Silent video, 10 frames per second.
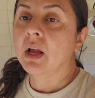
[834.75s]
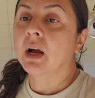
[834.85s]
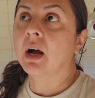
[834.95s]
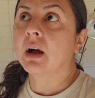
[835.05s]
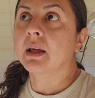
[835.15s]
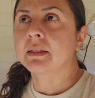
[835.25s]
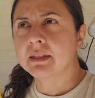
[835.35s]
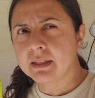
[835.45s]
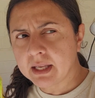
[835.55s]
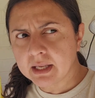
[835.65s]
I
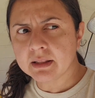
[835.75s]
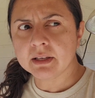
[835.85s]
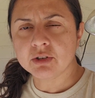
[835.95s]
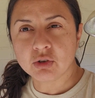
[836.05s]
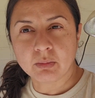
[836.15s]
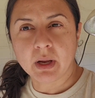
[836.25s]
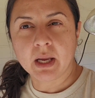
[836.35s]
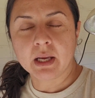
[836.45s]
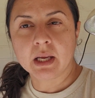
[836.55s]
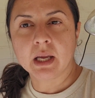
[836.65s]
think they do
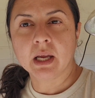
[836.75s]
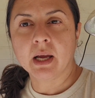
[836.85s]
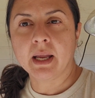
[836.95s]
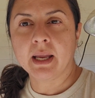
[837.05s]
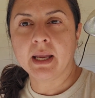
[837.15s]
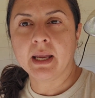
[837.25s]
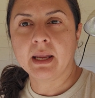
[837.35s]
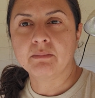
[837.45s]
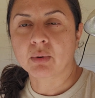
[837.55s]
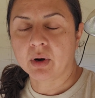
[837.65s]
make a